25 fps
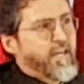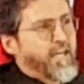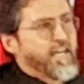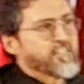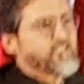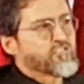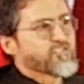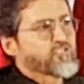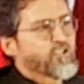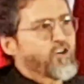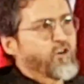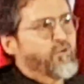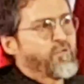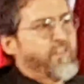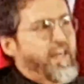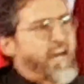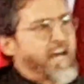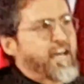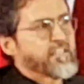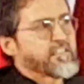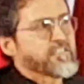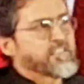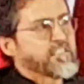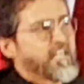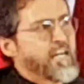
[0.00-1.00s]
and so
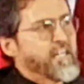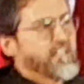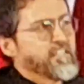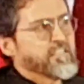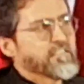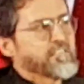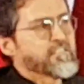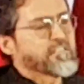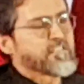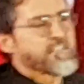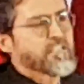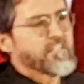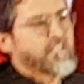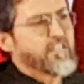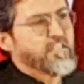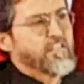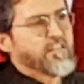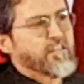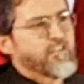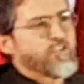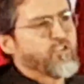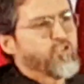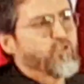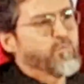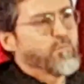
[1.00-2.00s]
that tendency
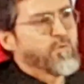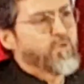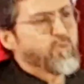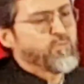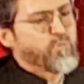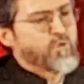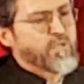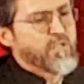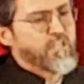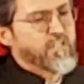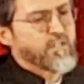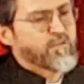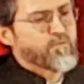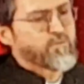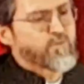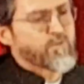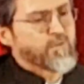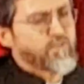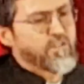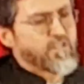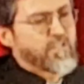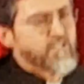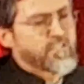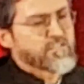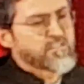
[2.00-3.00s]
in the human being for
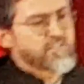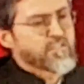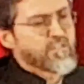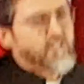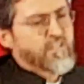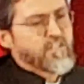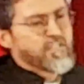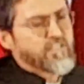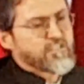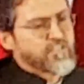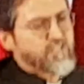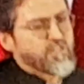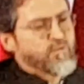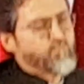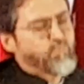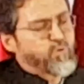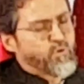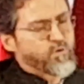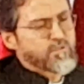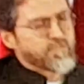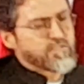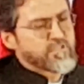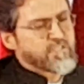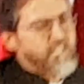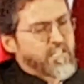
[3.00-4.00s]
this is an
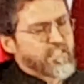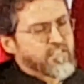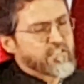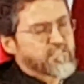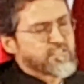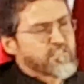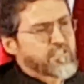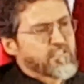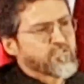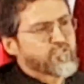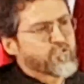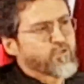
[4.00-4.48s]
important tendency.